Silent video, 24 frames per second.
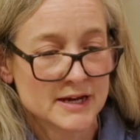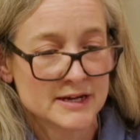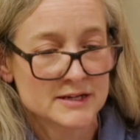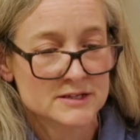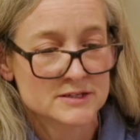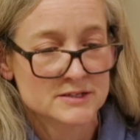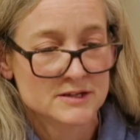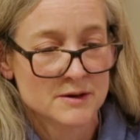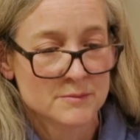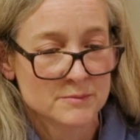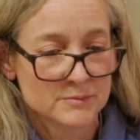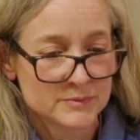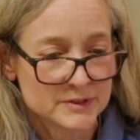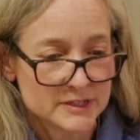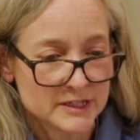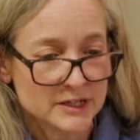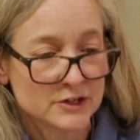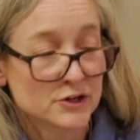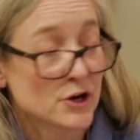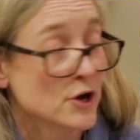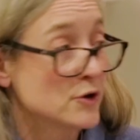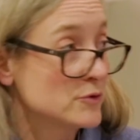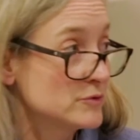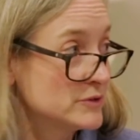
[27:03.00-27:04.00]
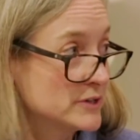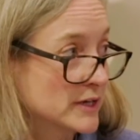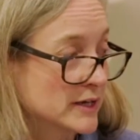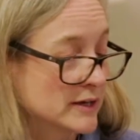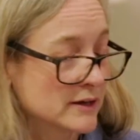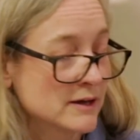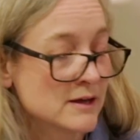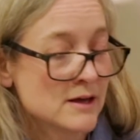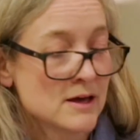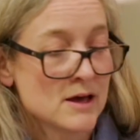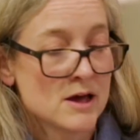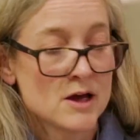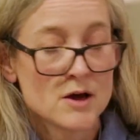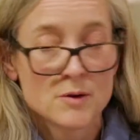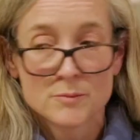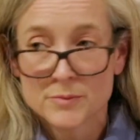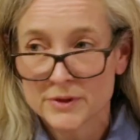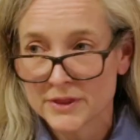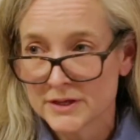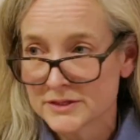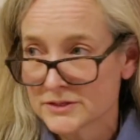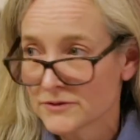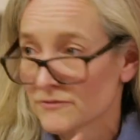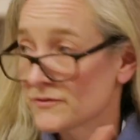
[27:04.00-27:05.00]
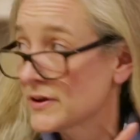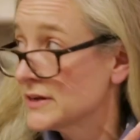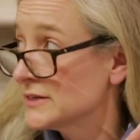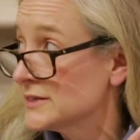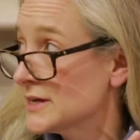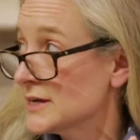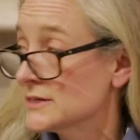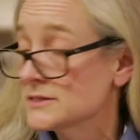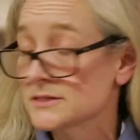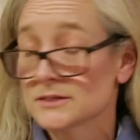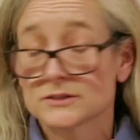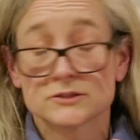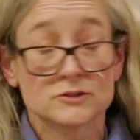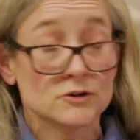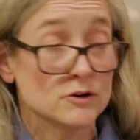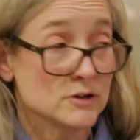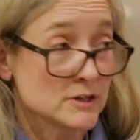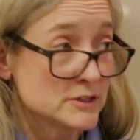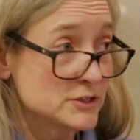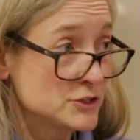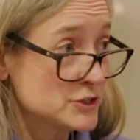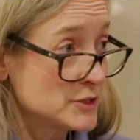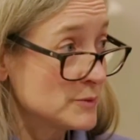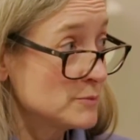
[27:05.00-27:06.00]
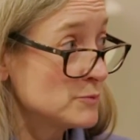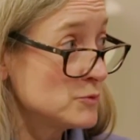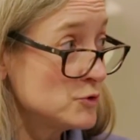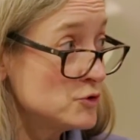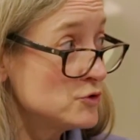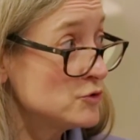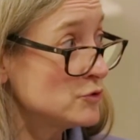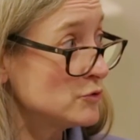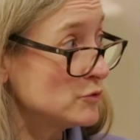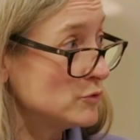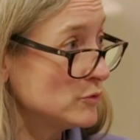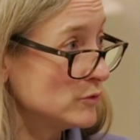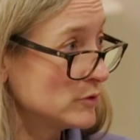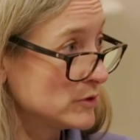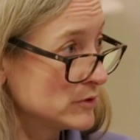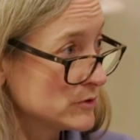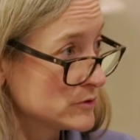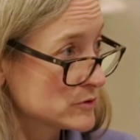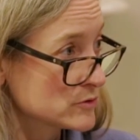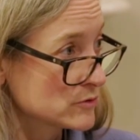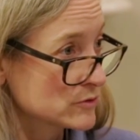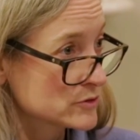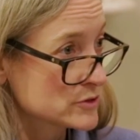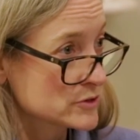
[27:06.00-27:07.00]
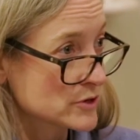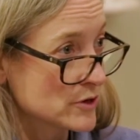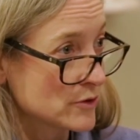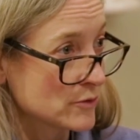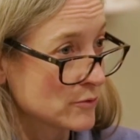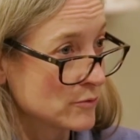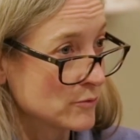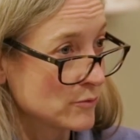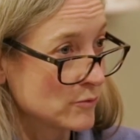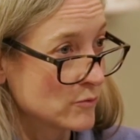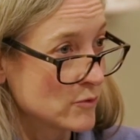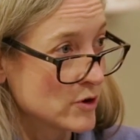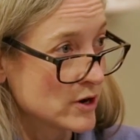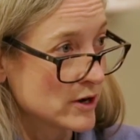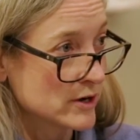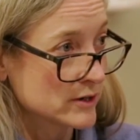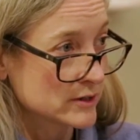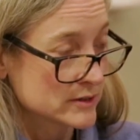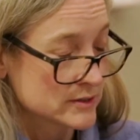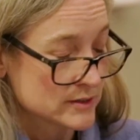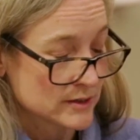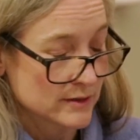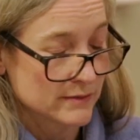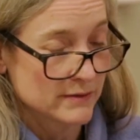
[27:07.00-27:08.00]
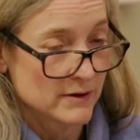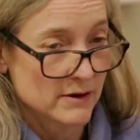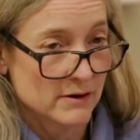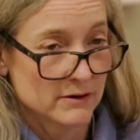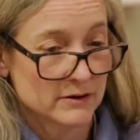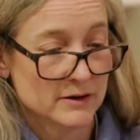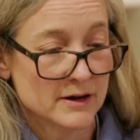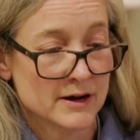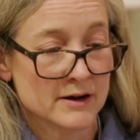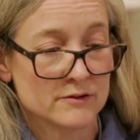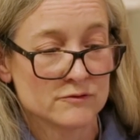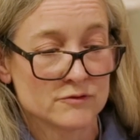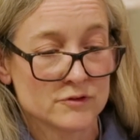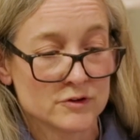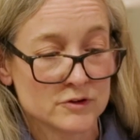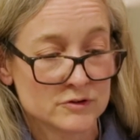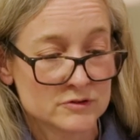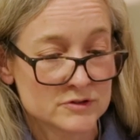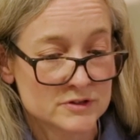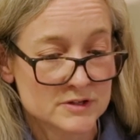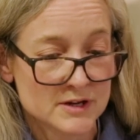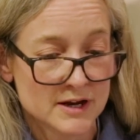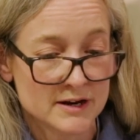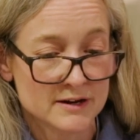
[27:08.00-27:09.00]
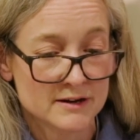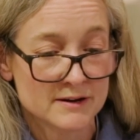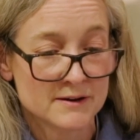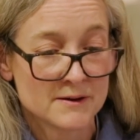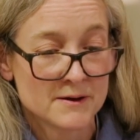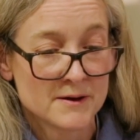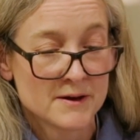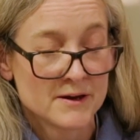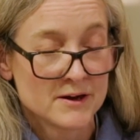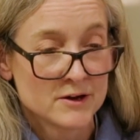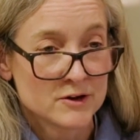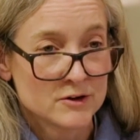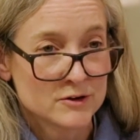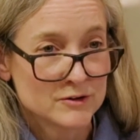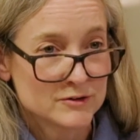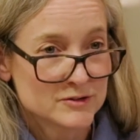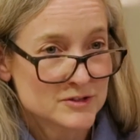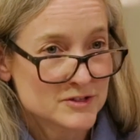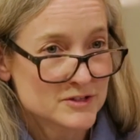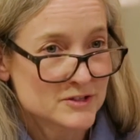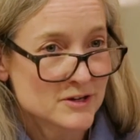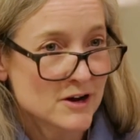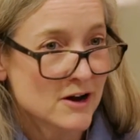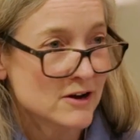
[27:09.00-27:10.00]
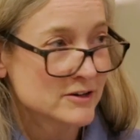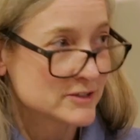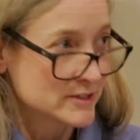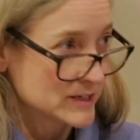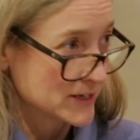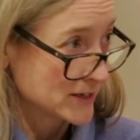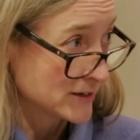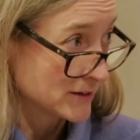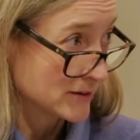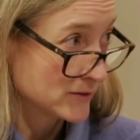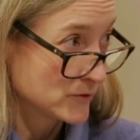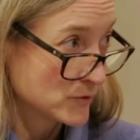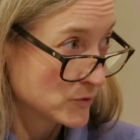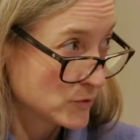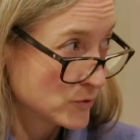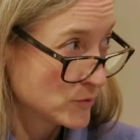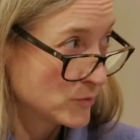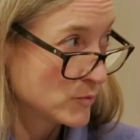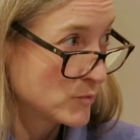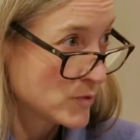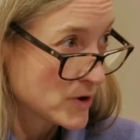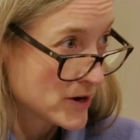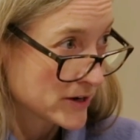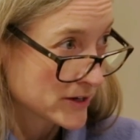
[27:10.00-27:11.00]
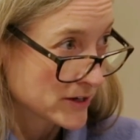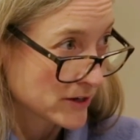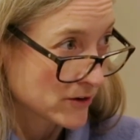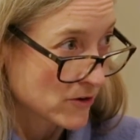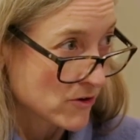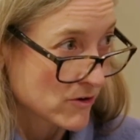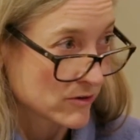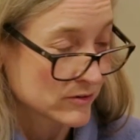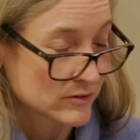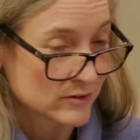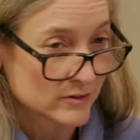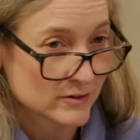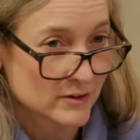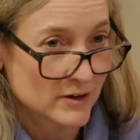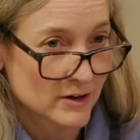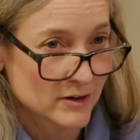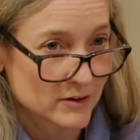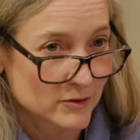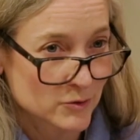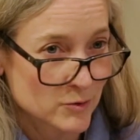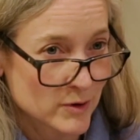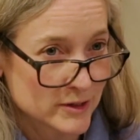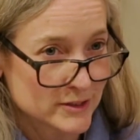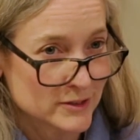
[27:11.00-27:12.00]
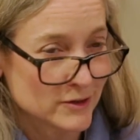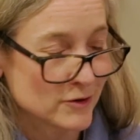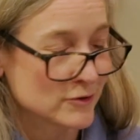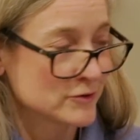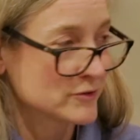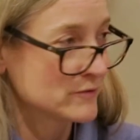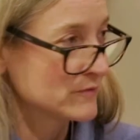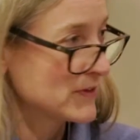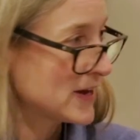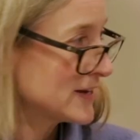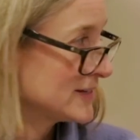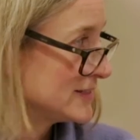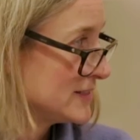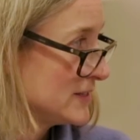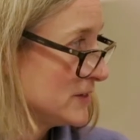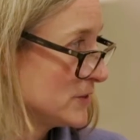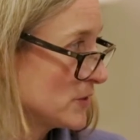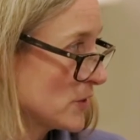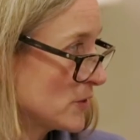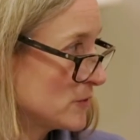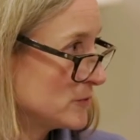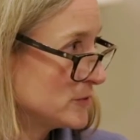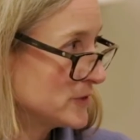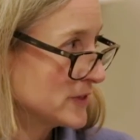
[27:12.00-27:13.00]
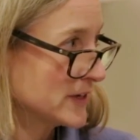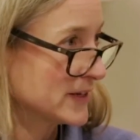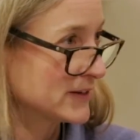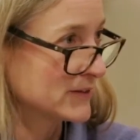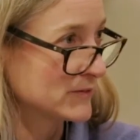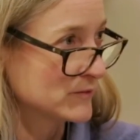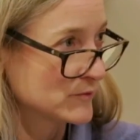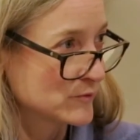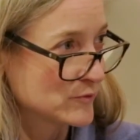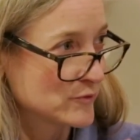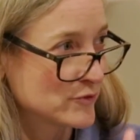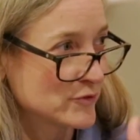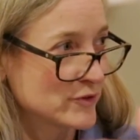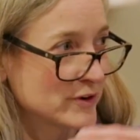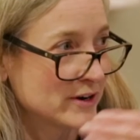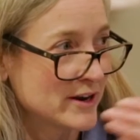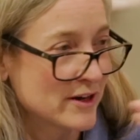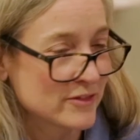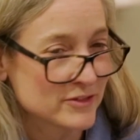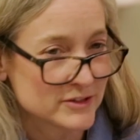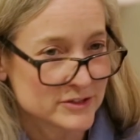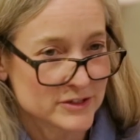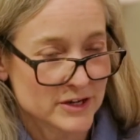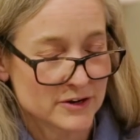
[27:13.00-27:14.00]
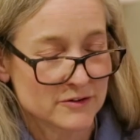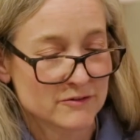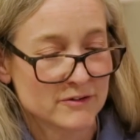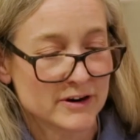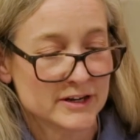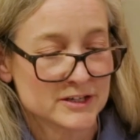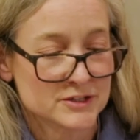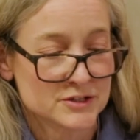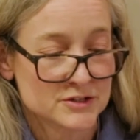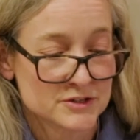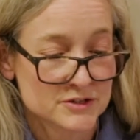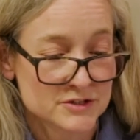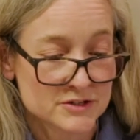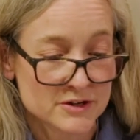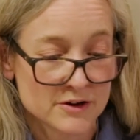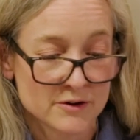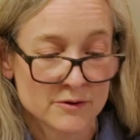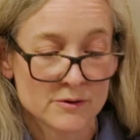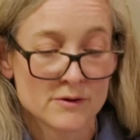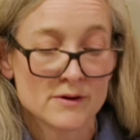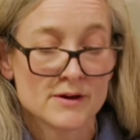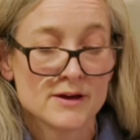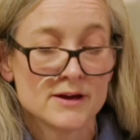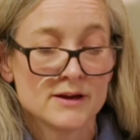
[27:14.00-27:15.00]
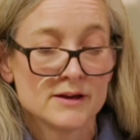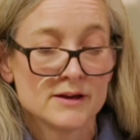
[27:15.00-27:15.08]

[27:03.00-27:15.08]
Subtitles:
take some decoding. But there's a fantastic scholar, Jim New, who's also worked in the archive, who's starting or working on quite a lot of that decoding for another generation, so